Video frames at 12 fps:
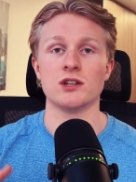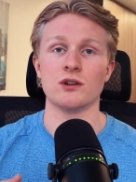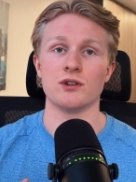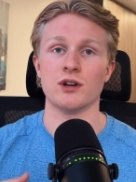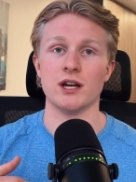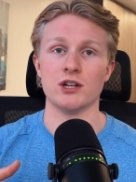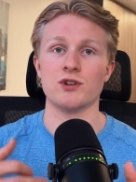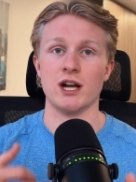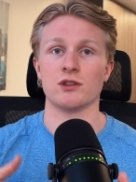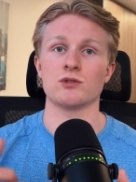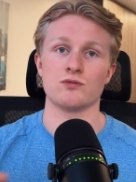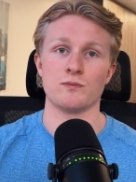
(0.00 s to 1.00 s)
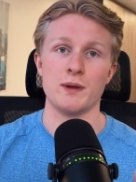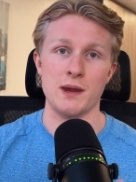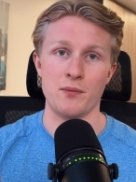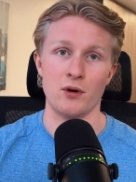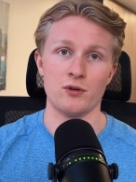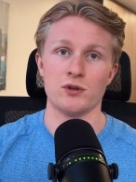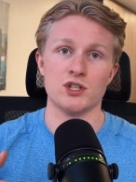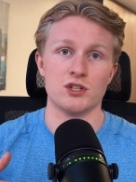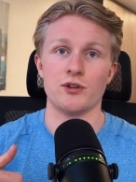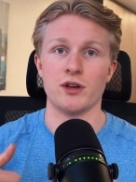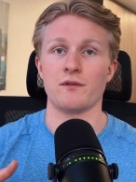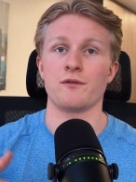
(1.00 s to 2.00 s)
So you're going to attract those people who are just
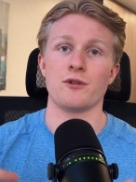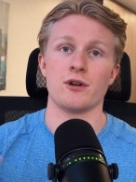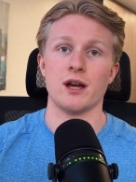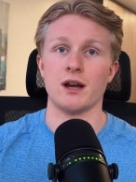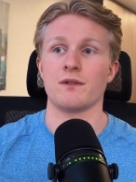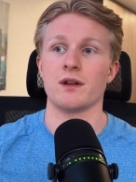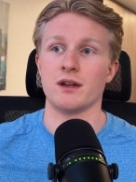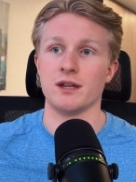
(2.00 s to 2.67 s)
looking for kind of a,